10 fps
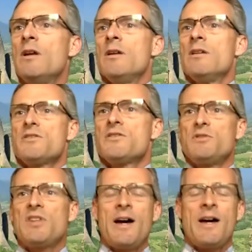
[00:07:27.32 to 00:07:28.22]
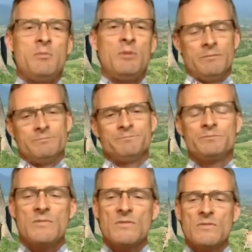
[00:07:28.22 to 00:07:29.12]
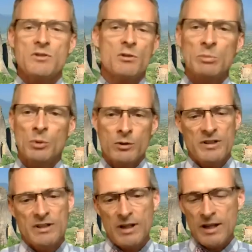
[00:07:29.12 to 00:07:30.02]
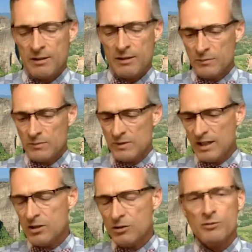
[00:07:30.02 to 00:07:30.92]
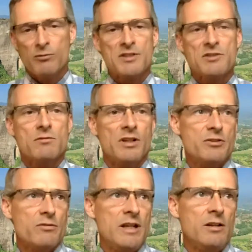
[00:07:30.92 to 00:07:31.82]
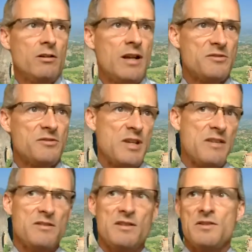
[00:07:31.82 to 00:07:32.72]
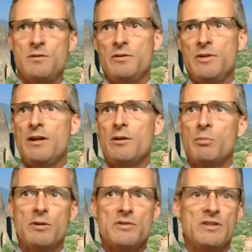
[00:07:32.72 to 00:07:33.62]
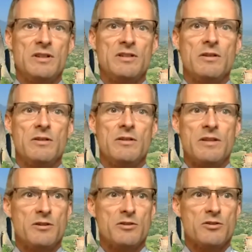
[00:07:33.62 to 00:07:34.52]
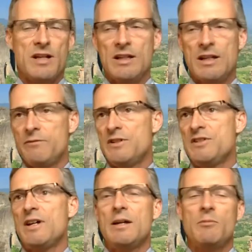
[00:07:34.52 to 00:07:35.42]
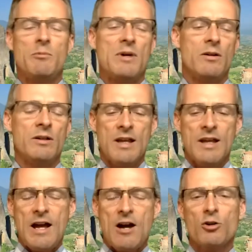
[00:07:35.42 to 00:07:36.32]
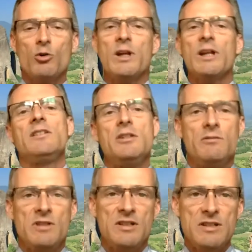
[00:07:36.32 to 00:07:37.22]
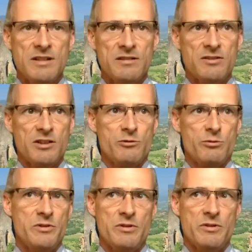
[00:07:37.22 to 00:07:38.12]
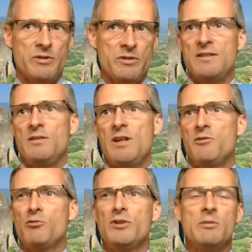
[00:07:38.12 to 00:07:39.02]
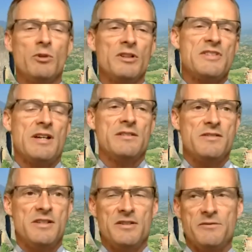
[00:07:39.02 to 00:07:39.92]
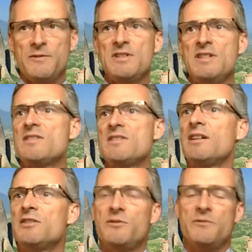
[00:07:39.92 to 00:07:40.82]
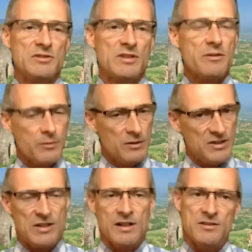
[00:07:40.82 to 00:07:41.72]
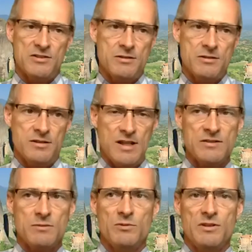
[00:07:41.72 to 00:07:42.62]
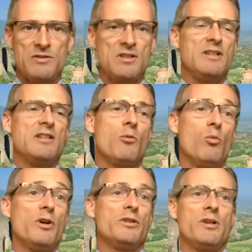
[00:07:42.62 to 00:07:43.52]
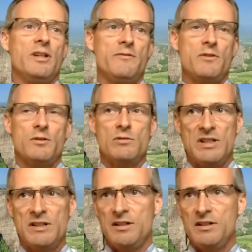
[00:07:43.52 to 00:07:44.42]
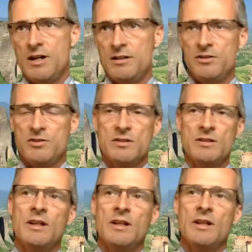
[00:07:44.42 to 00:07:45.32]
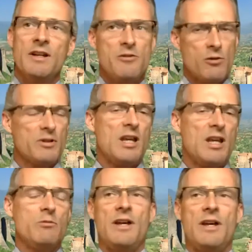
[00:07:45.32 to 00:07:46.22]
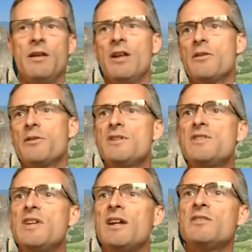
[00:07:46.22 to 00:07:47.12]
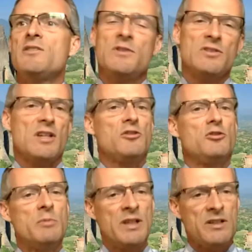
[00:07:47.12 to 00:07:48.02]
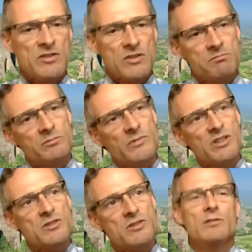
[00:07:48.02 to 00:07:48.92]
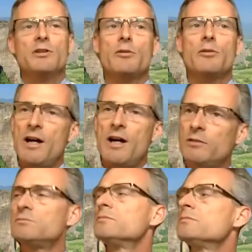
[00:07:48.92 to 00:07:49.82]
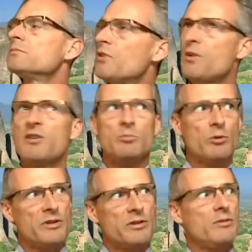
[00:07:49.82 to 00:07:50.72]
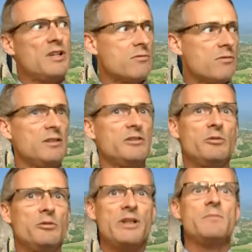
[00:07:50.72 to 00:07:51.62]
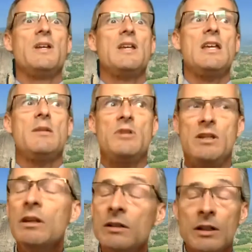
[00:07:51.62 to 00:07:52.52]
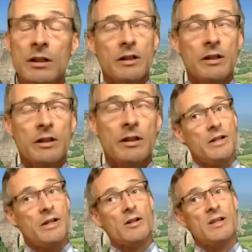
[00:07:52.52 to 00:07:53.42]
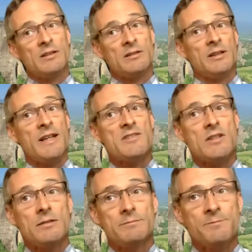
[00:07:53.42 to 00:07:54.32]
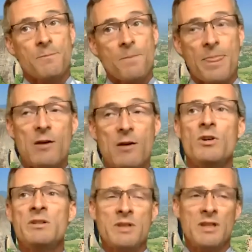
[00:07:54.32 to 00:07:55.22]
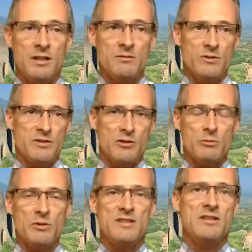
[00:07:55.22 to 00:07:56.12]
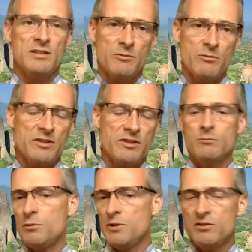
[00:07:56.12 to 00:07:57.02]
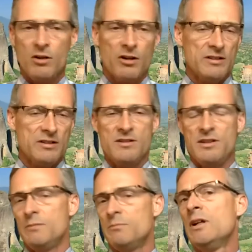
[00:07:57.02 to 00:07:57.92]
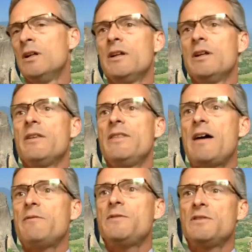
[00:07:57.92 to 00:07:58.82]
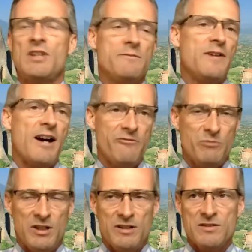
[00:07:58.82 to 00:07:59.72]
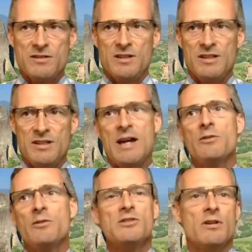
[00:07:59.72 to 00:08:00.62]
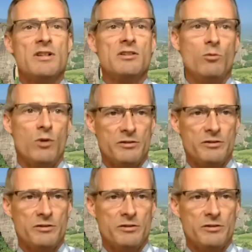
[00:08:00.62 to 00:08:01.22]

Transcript: So timing, so important. And any good restaurant trainer has said this to their person that they're training every time about how quickly you need to get in touch with your guest. And it really boils down to this. 15 seconds feels like 30 seconds to the guest when they're sitting there wondering if they're going to get acknowledged. And they're okay with that. 30 seconds feels like 2 minutes. They start to look around. They're exploring the restaurant a little bit. Maybe they're getting a little antsy. At 1 minute, with nobody dealing with them, nobody talking to them, that feels like 5 minutes. And now they're starting to wonder,